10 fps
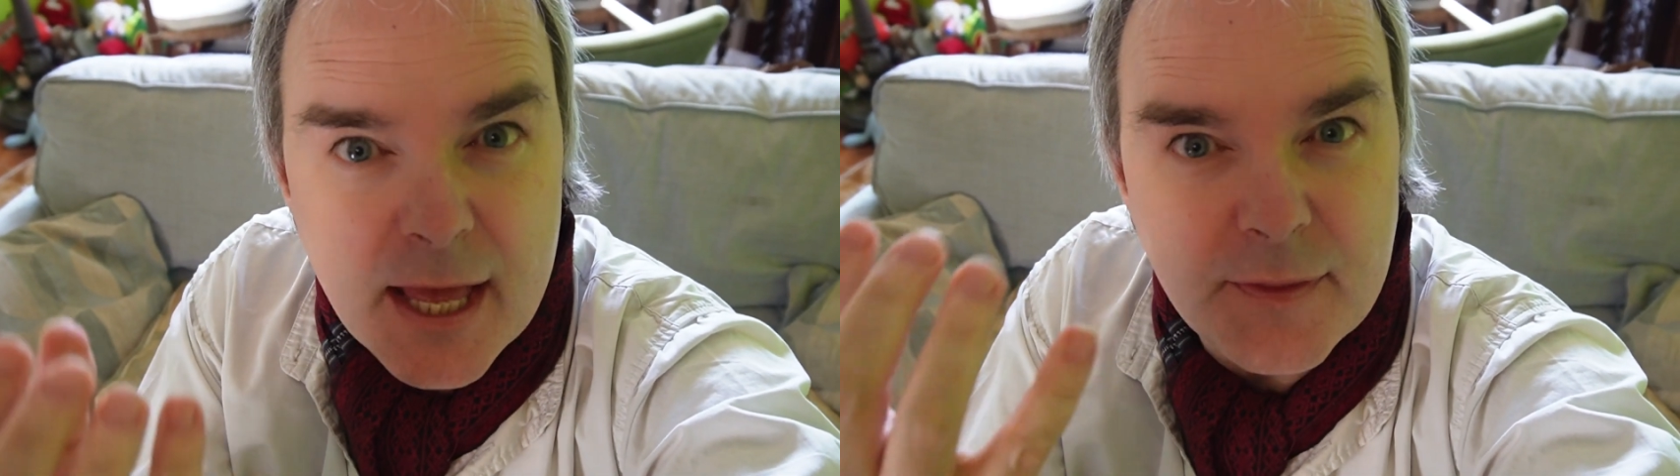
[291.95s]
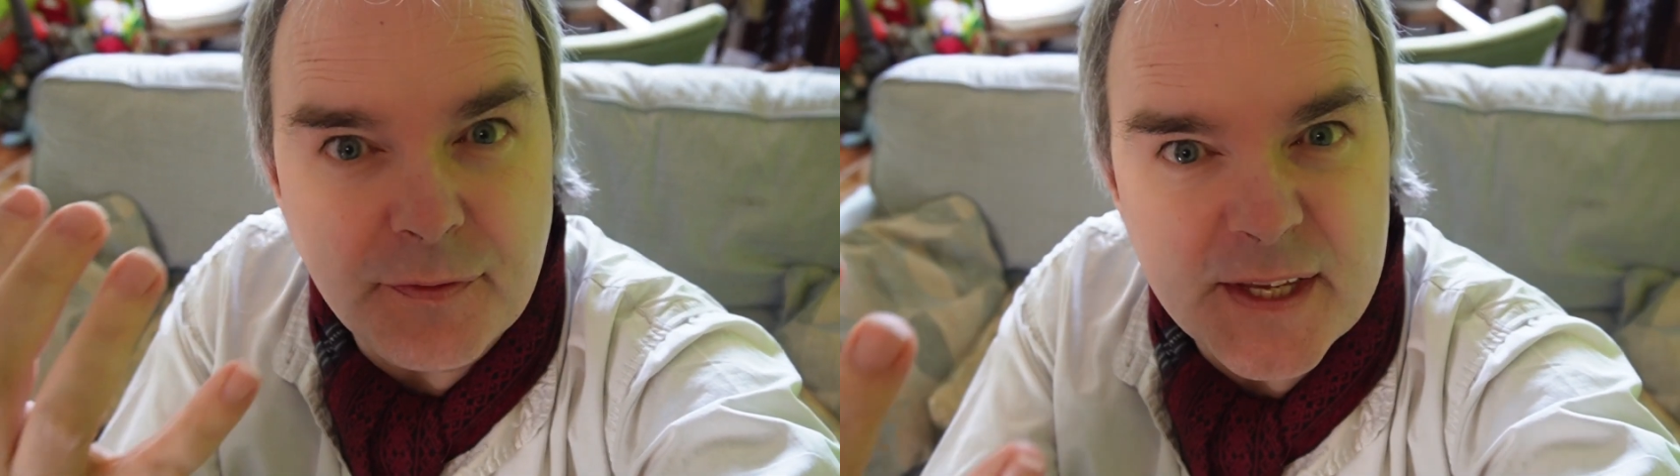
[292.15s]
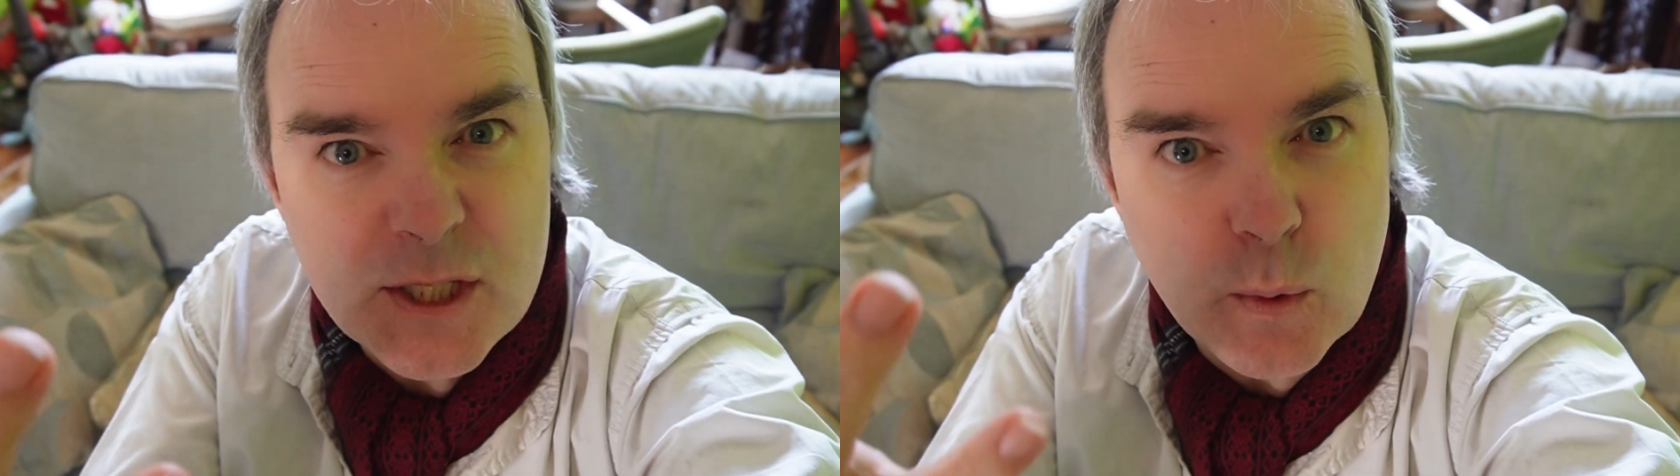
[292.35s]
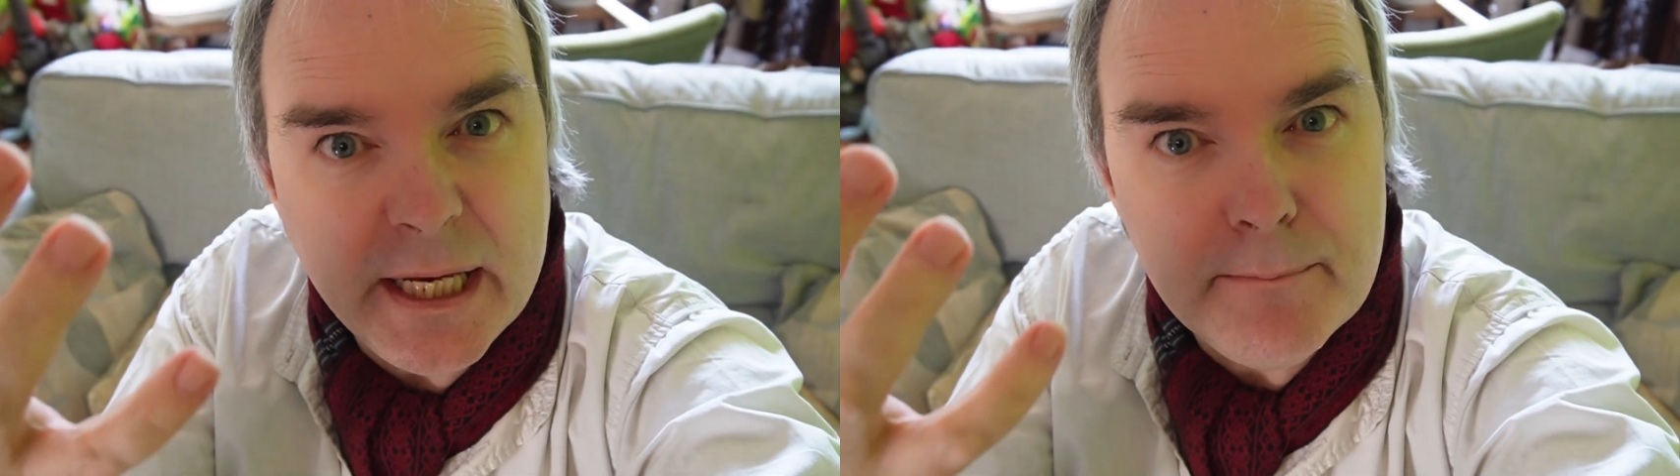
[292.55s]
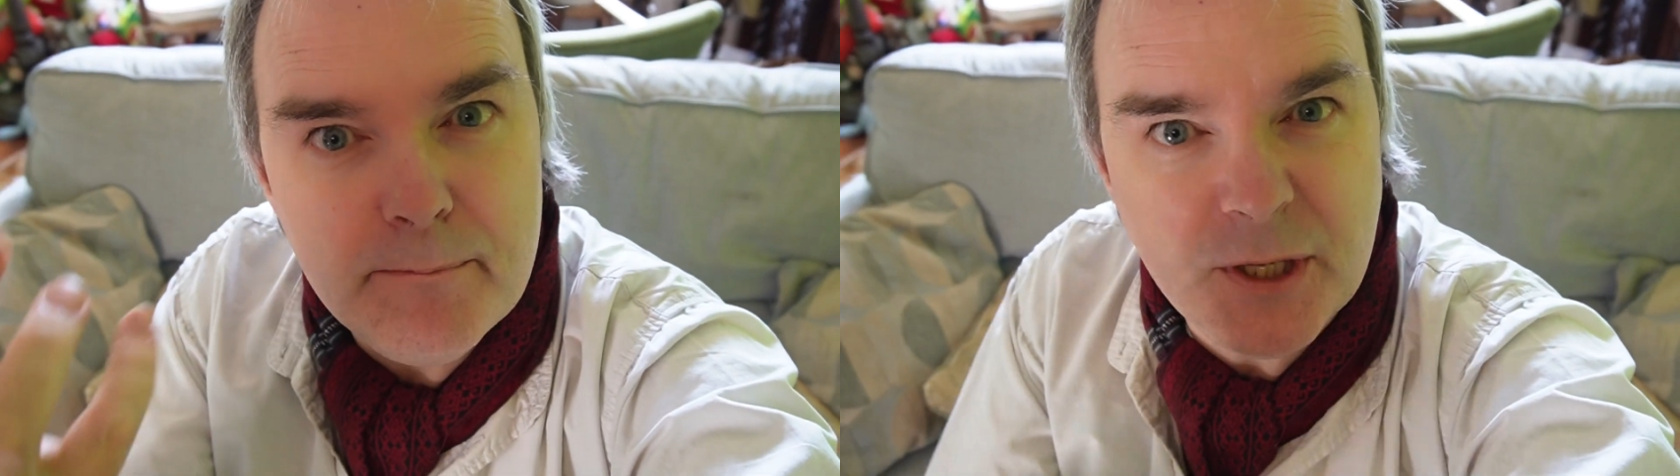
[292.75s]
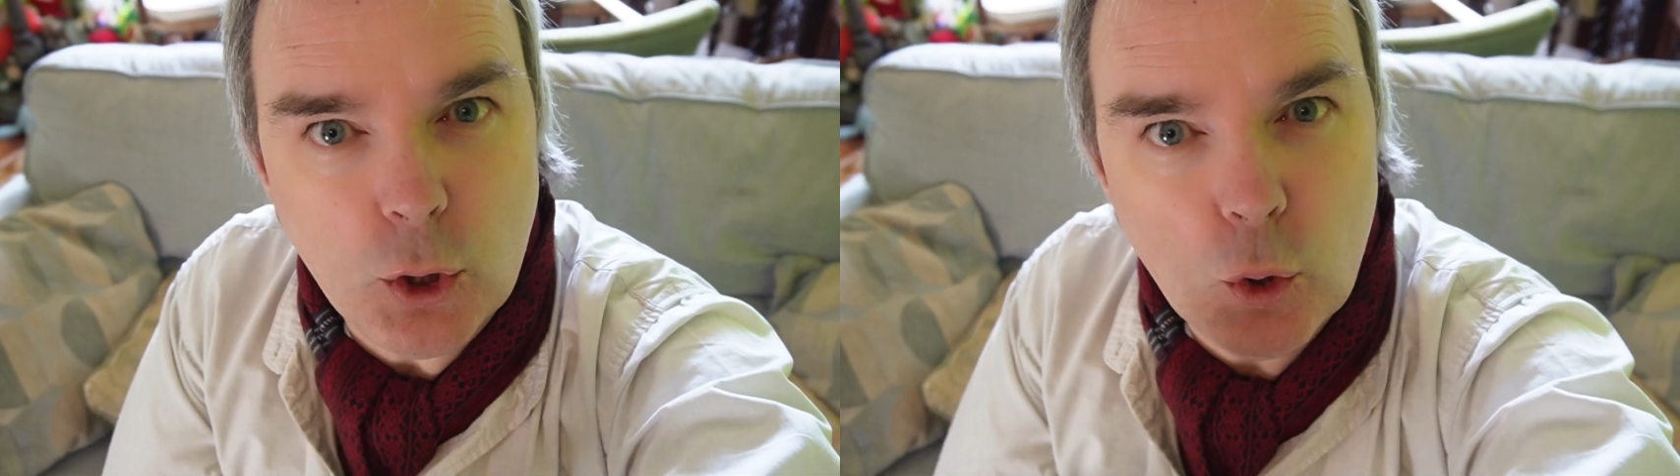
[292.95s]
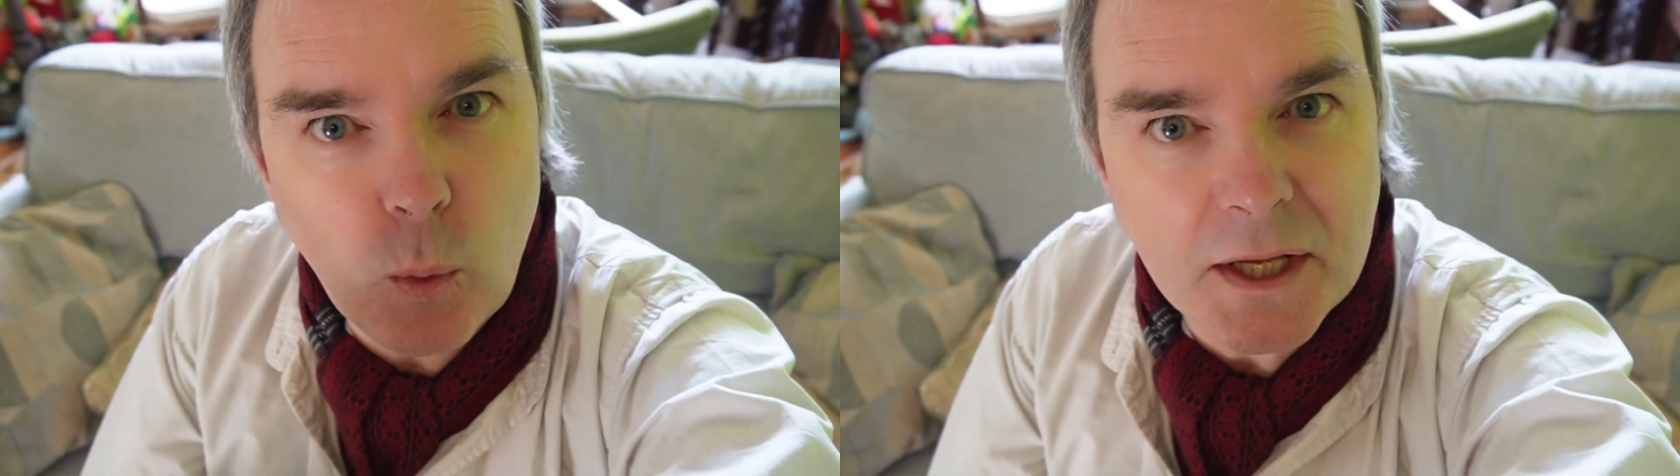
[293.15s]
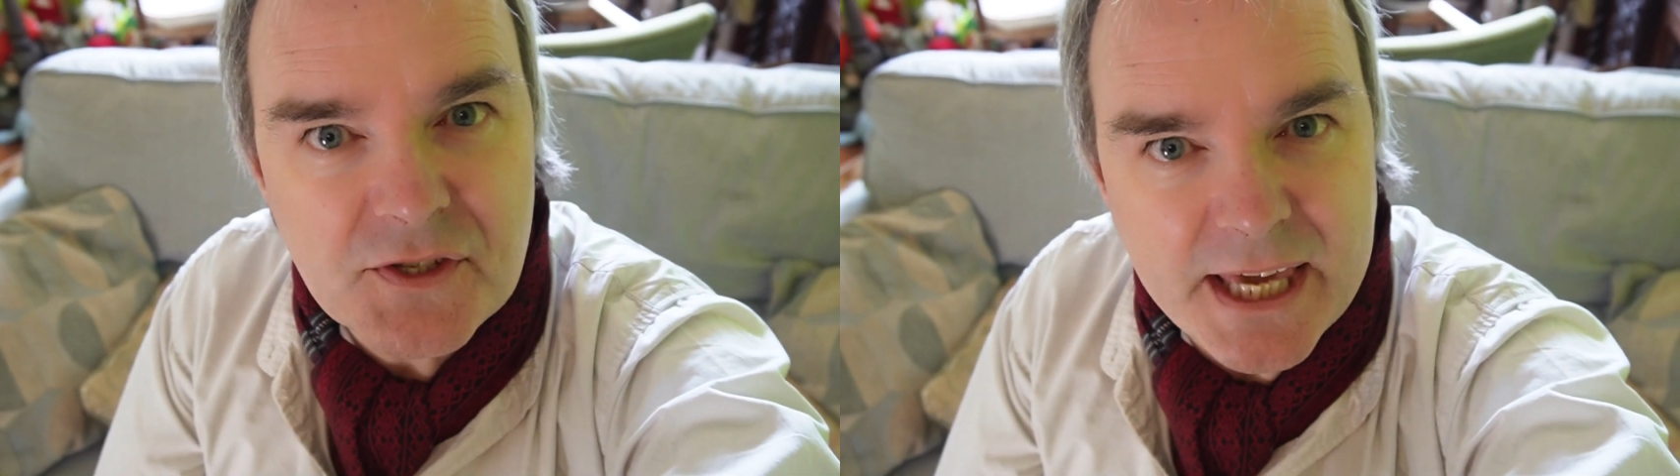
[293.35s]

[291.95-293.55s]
that this will imbue one's